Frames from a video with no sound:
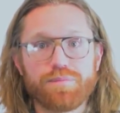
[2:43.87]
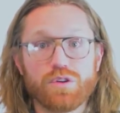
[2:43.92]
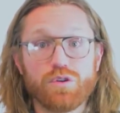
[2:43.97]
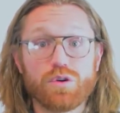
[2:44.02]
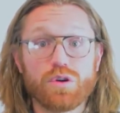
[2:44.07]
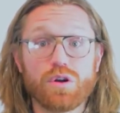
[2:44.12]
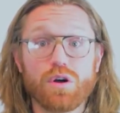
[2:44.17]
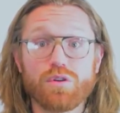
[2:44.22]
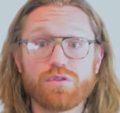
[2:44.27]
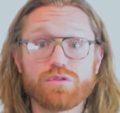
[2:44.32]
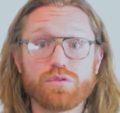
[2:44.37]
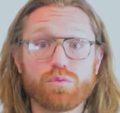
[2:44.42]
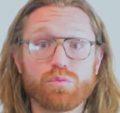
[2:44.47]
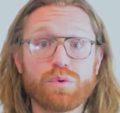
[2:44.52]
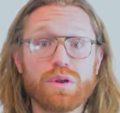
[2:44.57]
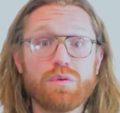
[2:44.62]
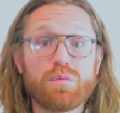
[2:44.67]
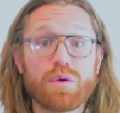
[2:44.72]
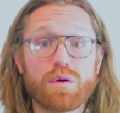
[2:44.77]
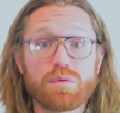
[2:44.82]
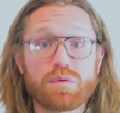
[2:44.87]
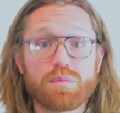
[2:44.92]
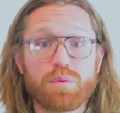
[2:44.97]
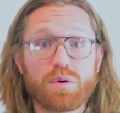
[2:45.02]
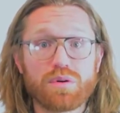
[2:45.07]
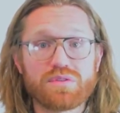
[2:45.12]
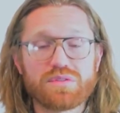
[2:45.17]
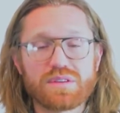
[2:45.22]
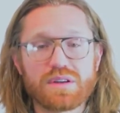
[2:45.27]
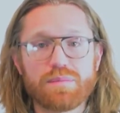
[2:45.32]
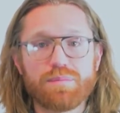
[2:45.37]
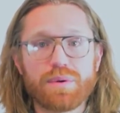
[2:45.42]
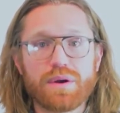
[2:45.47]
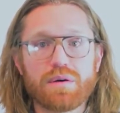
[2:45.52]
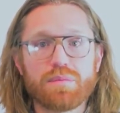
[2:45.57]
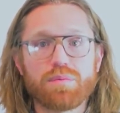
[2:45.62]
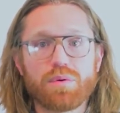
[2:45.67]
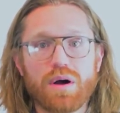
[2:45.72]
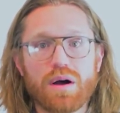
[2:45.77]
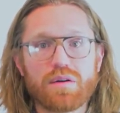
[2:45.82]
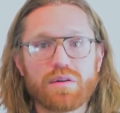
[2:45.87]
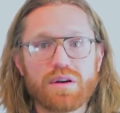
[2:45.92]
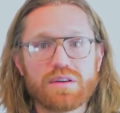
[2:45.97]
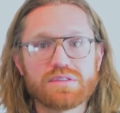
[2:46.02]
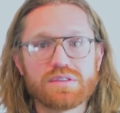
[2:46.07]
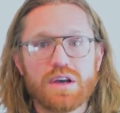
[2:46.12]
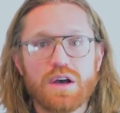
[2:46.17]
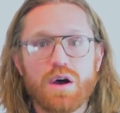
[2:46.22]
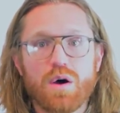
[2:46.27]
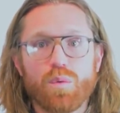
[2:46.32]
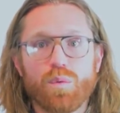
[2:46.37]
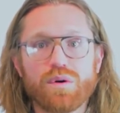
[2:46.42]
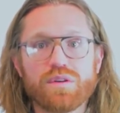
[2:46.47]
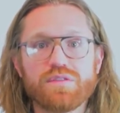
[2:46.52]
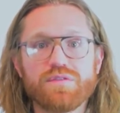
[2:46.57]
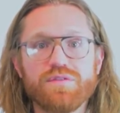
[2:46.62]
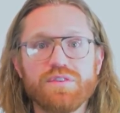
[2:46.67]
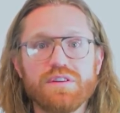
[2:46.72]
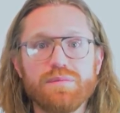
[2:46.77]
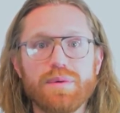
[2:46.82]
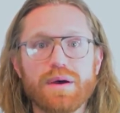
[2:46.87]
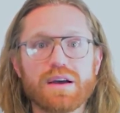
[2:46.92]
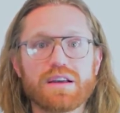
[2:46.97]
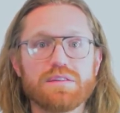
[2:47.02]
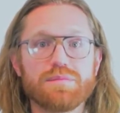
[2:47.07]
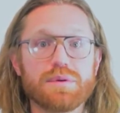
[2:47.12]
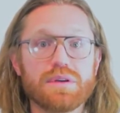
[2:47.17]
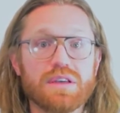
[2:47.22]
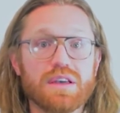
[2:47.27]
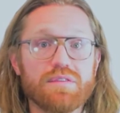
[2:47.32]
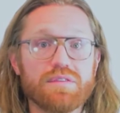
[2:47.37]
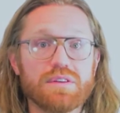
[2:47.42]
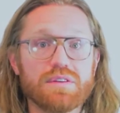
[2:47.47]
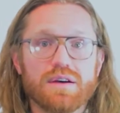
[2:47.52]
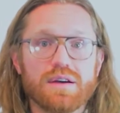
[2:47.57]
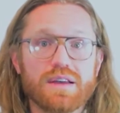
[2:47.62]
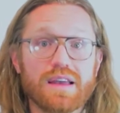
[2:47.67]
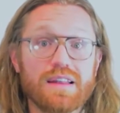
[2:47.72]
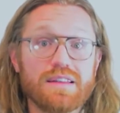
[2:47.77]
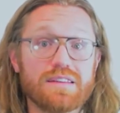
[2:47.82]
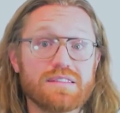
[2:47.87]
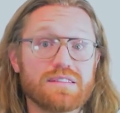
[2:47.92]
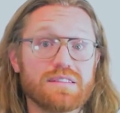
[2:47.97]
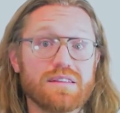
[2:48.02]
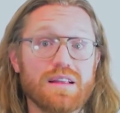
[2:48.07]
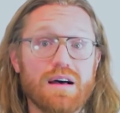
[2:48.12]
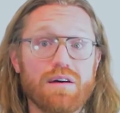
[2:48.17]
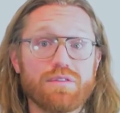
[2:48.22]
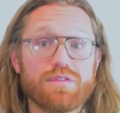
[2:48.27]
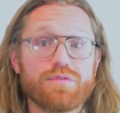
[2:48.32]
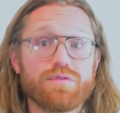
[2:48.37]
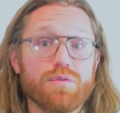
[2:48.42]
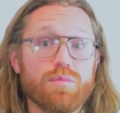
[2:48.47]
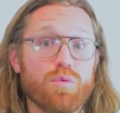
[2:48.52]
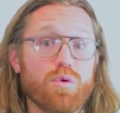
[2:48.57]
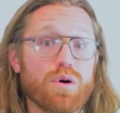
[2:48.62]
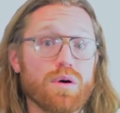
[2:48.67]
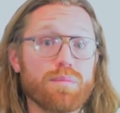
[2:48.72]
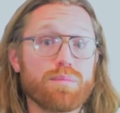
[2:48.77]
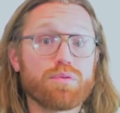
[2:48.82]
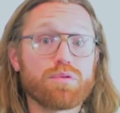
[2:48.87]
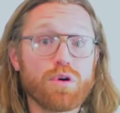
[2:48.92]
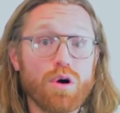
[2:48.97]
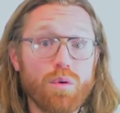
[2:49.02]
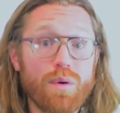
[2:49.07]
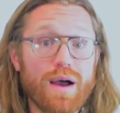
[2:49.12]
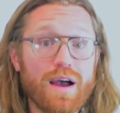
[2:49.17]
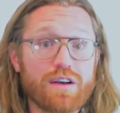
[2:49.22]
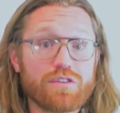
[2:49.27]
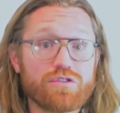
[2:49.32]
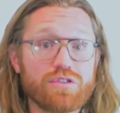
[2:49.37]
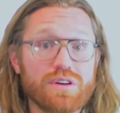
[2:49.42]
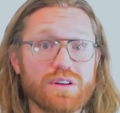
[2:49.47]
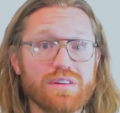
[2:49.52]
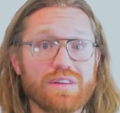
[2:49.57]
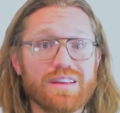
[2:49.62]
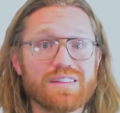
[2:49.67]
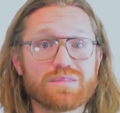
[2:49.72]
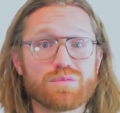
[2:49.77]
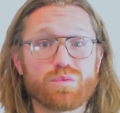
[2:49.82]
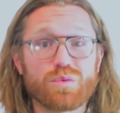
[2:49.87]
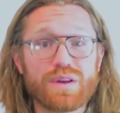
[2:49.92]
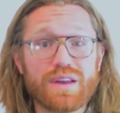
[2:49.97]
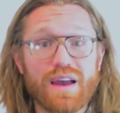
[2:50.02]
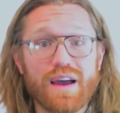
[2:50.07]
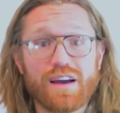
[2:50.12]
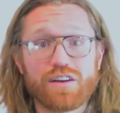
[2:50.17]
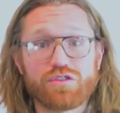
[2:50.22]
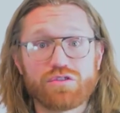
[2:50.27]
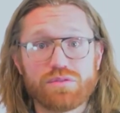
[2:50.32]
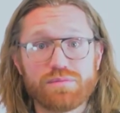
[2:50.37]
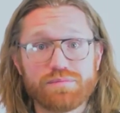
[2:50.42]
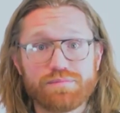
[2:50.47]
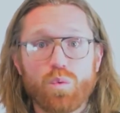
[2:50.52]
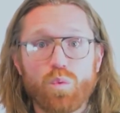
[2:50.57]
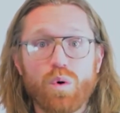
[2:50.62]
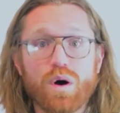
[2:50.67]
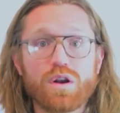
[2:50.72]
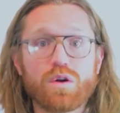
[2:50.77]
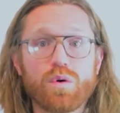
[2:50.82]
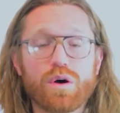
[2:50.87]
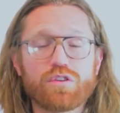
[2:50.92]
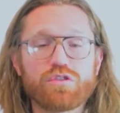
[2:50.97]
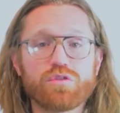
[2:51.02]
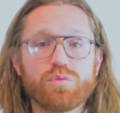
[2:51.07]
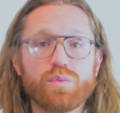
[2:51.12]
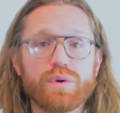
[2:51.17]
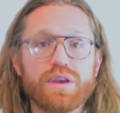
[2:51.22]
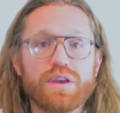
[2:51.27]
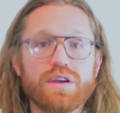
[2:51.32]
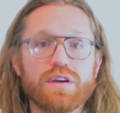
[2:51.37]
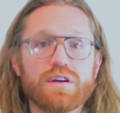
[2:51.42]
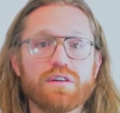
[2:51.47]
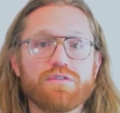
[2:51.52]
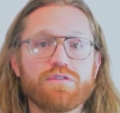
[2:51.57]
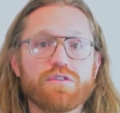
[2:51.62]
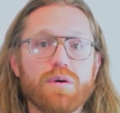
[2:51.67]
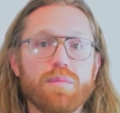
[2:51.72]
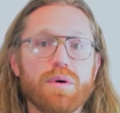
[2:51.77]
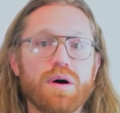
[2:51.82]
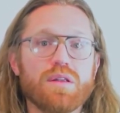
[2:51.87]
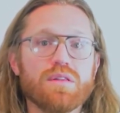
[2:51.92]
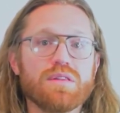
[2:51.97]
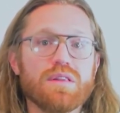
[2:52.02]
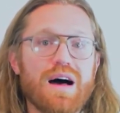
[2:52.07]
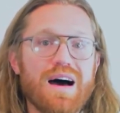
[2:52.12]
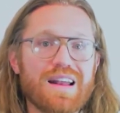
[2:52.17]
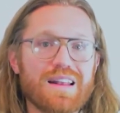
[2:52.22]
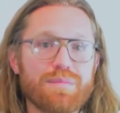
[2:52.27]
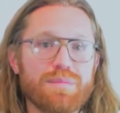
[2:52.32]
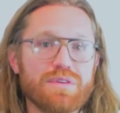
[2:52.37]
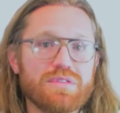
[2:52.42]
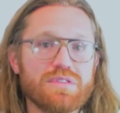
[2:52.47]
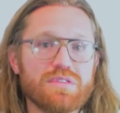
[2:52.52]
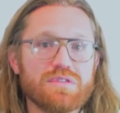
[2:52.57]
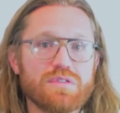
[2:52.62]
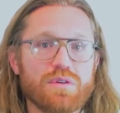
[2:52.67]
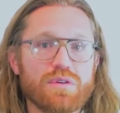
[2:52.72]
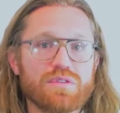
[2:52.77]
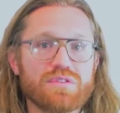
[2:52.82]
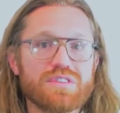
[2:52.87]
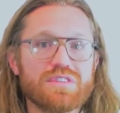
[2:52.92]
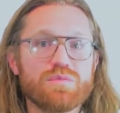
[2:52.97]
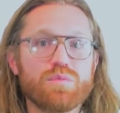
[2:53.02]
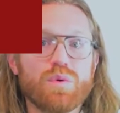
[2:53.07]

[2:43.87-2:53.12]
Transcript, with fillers: You can also rerun reports to compare progress once feedback has been given. Again, this allows for more proaction and less reaction. One question we hear from a lot of business owners is